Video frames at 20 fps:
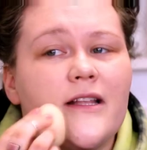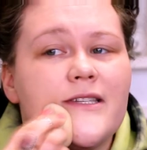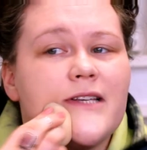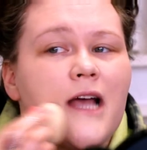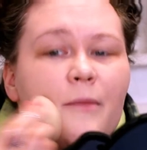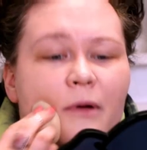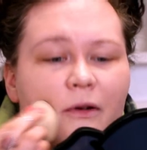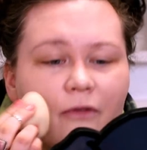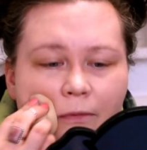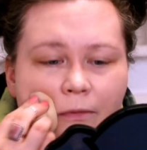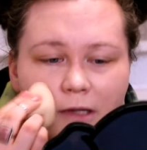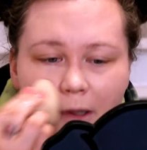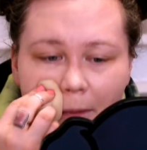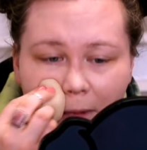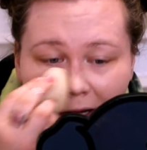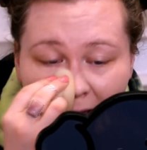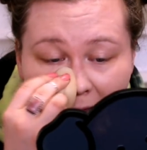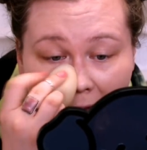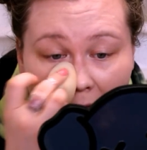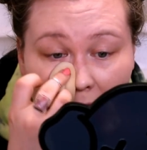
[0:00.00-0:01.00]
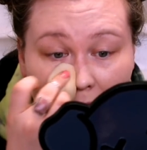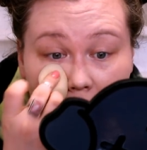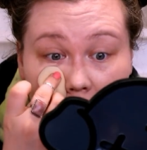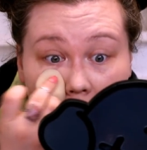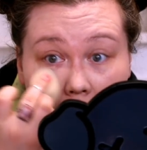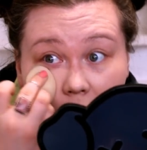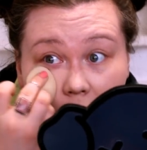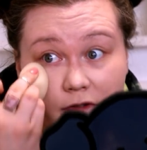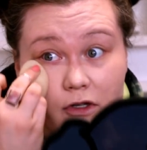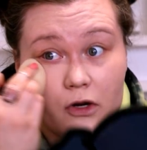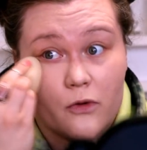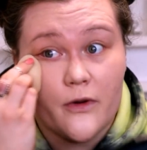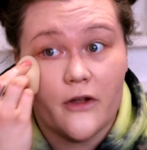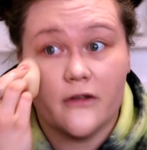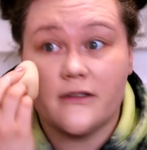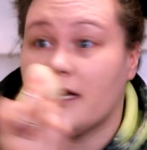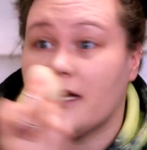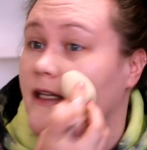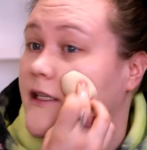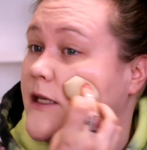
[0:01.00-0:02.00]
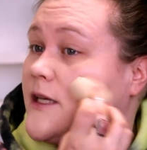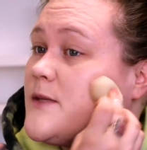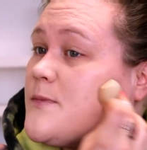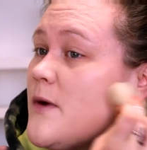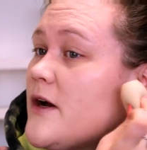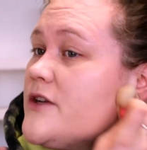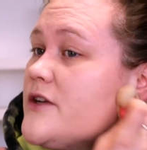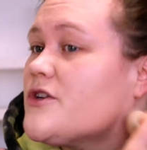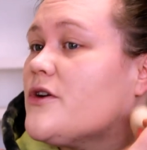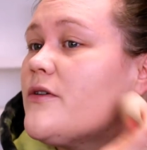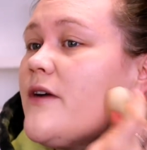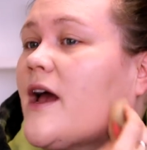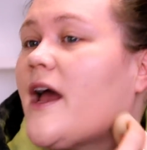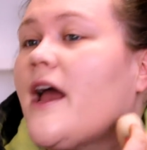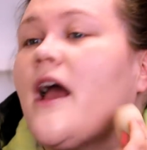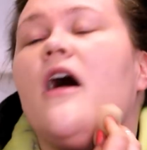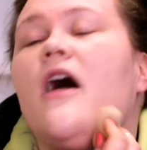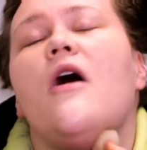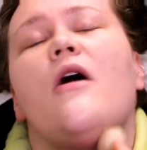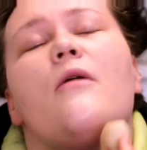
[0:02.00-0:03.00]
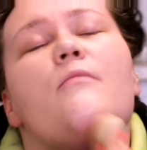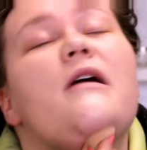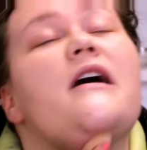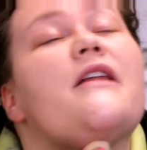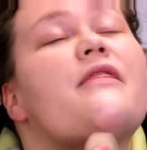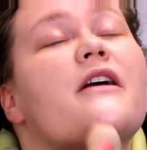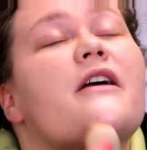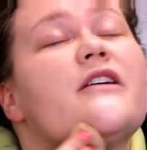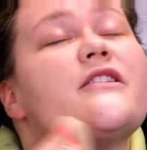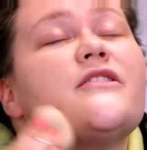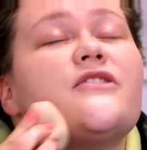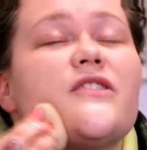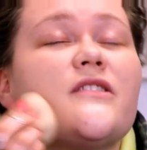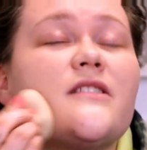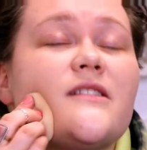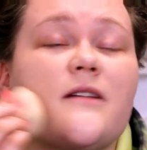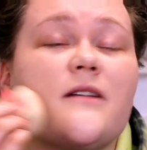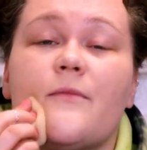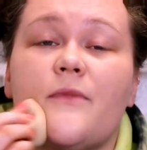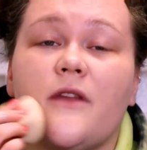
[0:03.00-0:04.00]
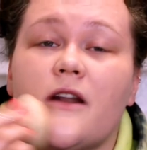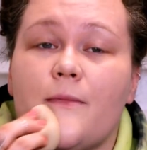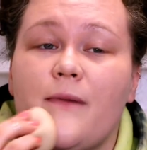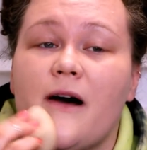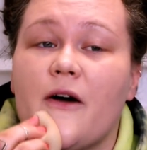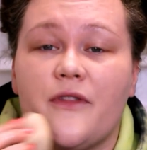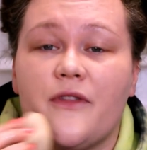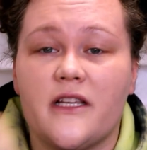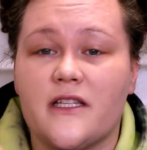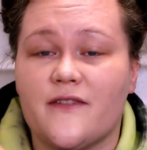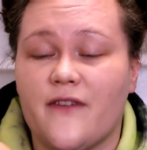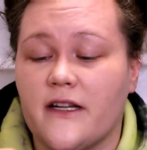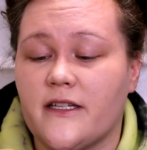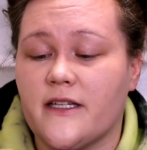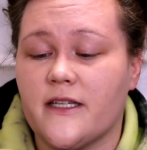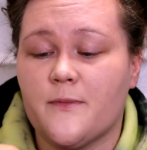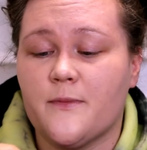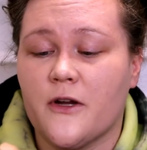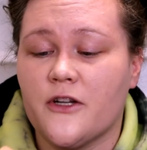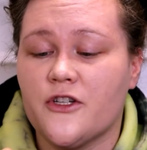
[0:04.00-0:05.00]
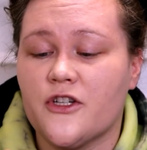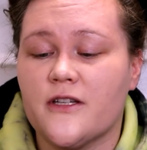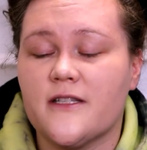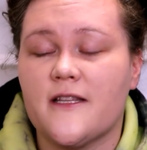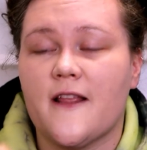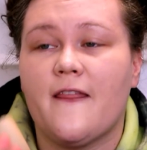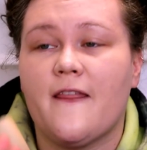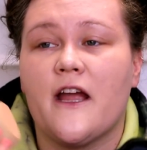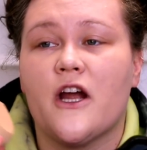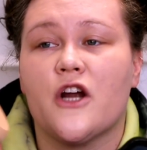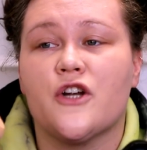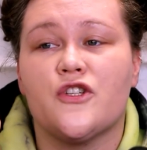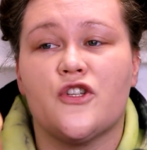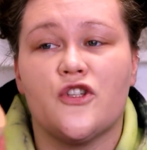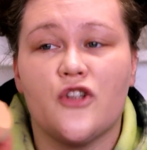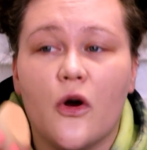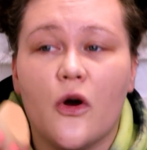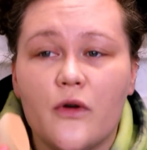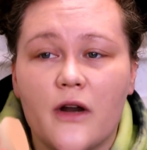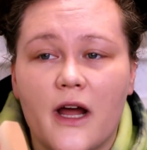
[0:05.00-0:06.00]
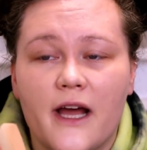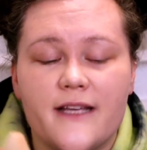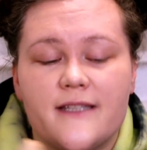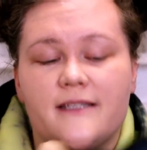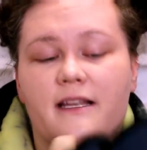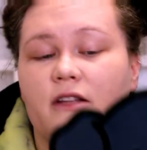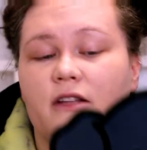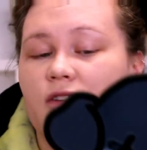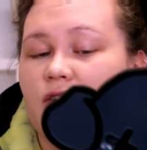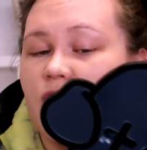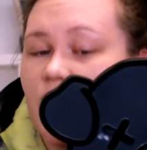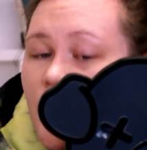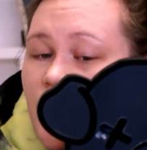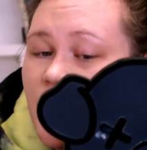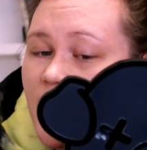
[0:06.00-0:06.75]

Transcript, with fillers: that's coming from somebody that loves a Real Technique sponge, okay? But there is just something about these Fenty sponges. They are so nice and so